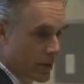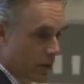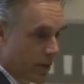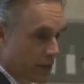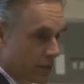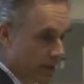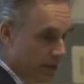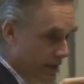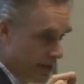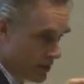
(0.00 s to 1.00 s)
Okay, so
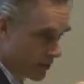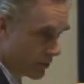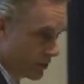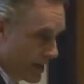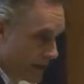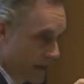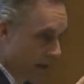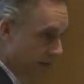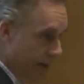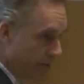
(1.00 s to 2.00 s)
let's go through that. You
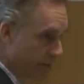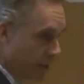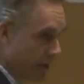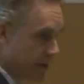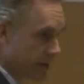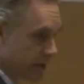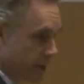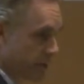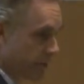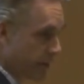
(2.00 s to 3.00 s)
have 10 employees.
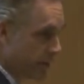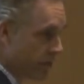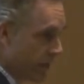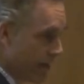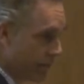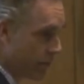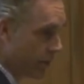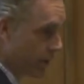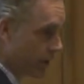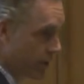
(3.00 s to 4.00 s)
3 of them do half the
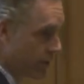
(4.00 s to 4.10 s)
work.